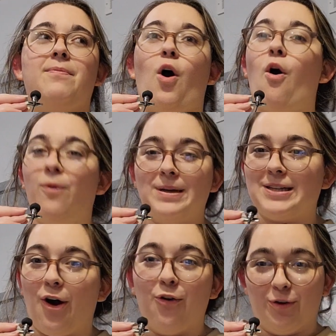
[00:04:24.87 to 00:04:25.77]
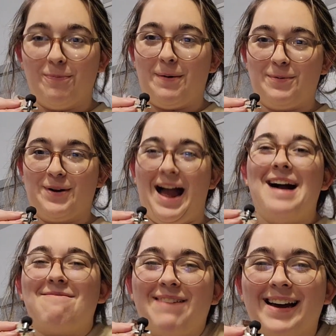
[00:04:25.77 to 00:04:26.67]
Always over bubble
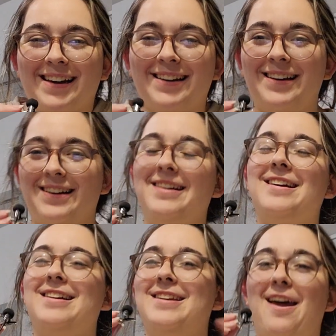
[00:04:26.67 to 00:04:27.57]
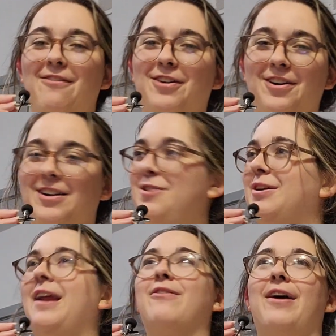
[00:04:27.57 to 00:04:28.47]
wrap. You
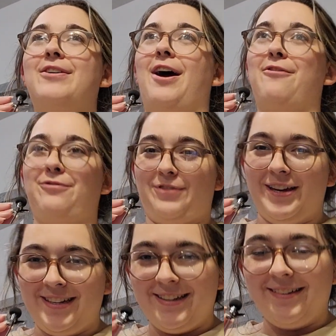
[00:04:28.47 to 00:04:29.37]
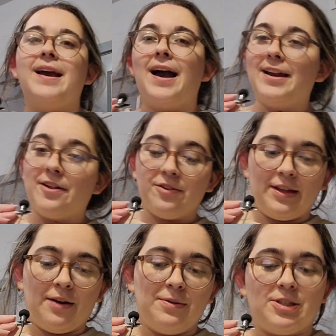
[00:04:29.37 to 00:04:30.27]
can never have enough. Another
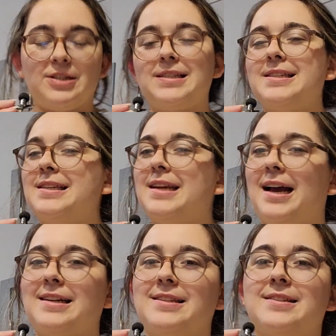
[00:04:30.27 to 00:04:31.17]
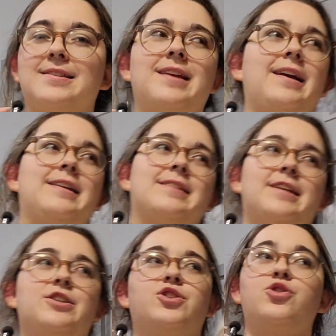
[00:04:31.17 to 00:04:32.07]
thing, which this isn't, I guess,
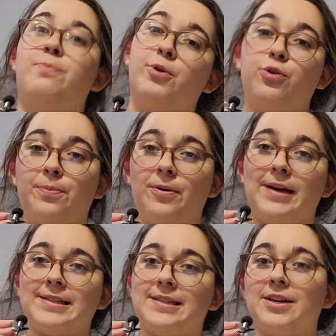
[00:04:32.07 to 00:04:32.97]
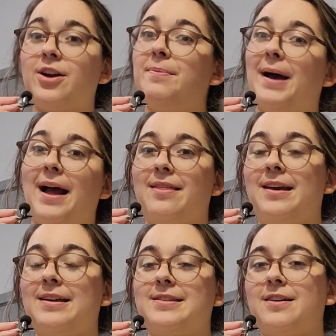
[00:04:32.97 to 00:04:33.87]
like super duper necessary, but I
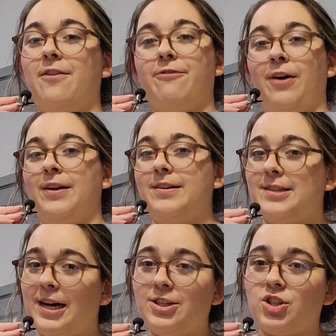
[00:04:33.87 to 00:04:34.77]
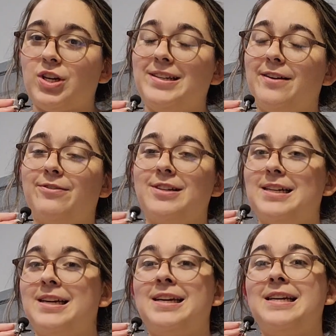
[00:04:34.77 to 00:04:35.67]
think it's a fun touch and
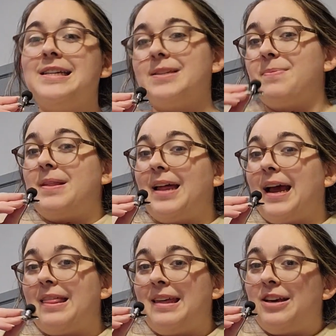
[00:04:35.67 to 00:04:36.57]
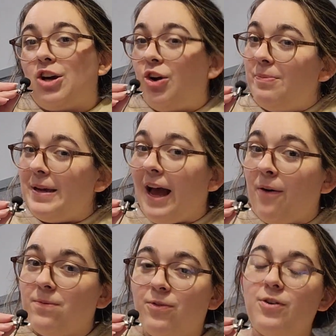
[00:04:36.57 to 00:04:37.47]
definitely something that I think could be
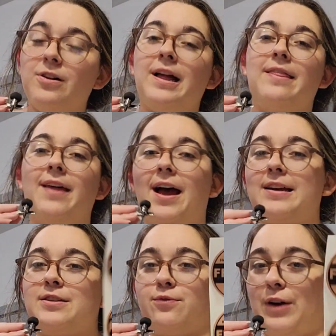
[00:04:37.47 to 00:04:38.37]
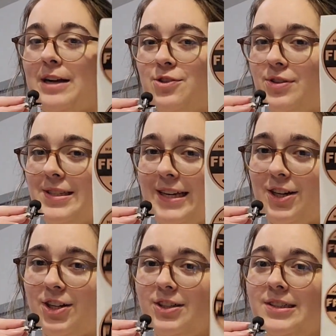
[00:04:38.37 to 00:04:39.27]
helpful, and that is fragile
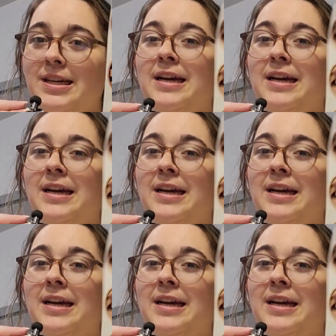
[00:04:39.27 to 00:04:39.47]
stickers.